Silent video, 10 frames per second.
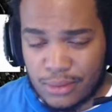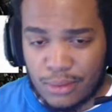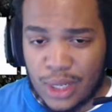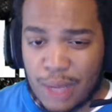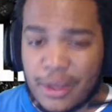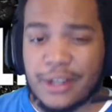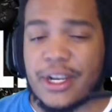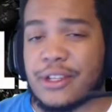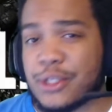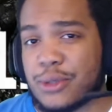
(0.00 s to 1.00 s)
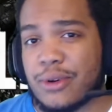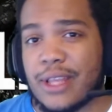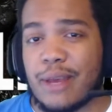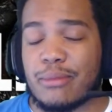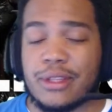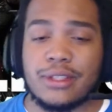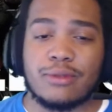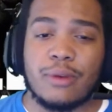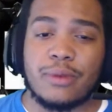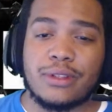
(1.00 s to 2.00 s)
I'm not entirely sure on that, but this
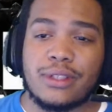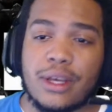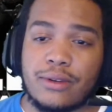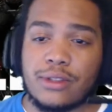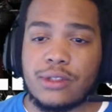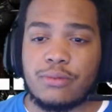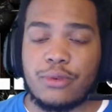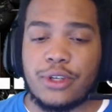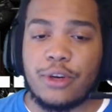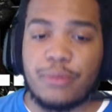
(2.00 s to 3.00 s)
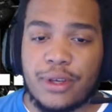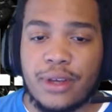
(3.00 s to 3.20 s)
weapon sounds pretty OP.